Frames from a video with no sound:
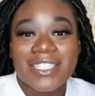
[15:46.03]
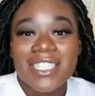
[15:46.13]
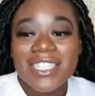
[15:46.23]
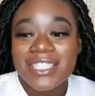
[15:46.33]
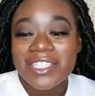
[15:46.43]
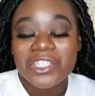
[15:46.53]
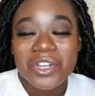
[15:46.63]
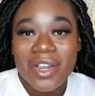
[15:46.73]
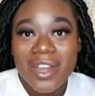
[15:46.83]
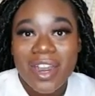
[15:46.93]
This is the
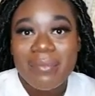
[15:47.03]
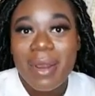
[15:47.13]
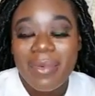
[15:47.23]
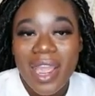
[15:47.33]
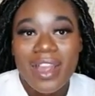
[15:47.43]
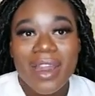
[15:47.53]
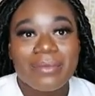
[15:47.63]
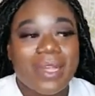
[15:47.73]
strong arm, my right arm.